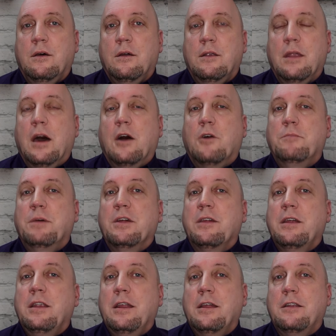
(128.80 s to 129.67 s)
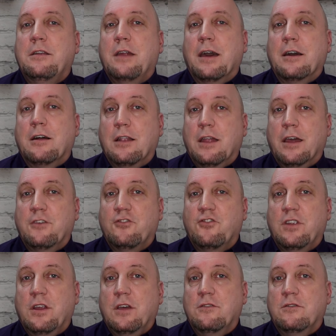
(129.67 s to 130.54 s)
Now, billing and debt
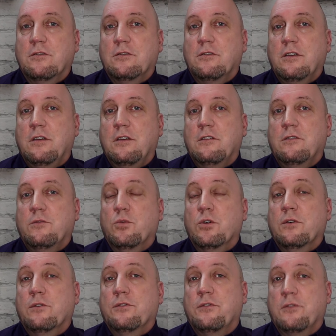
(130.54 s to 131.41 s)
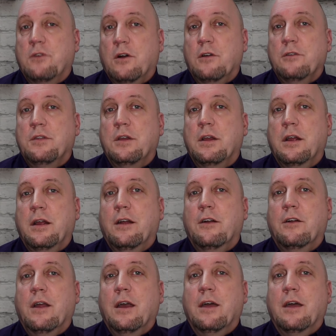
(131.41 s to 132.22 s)
collection agencies will start there,